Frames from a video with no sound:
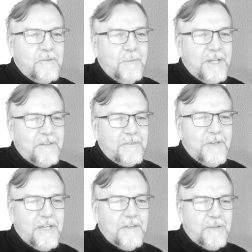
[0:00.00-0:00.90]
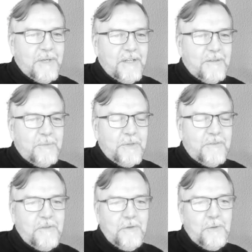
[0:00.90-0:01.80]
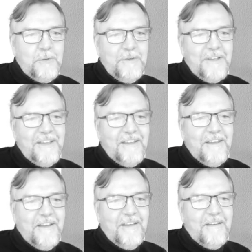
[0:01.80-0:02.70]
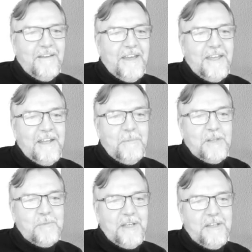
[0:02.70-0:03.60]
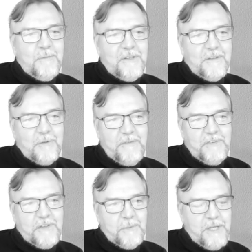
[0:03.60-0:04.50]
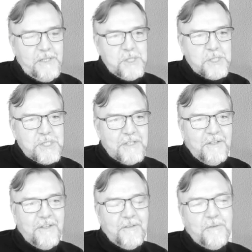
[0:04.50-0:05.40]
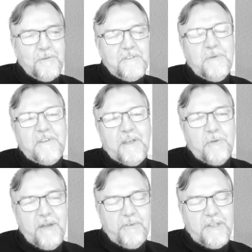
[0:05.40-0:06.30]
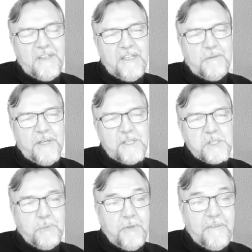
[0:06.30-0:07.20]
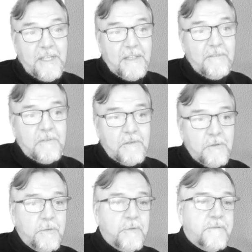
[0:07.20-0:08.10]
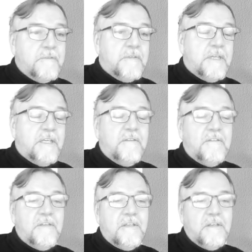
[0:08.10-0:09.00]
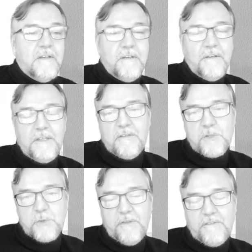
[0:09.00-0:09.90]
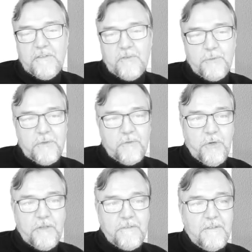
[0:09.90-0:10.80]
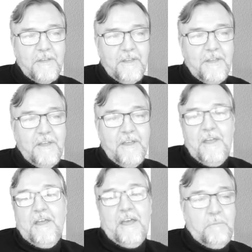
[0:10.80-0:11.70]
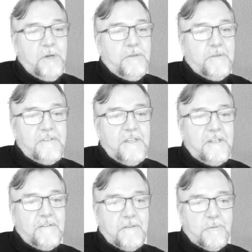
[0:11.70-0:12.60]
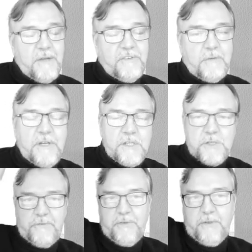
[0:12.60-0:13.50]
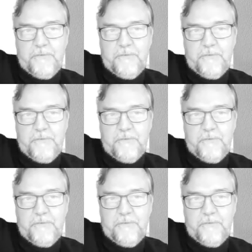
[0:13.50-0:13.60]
minus 5 and minus 0.2, and I multiplied it with a gravity wrench to see what that gravity wrench would induce in the joints in terms of torques. And what you can see, there's a gravity wrench of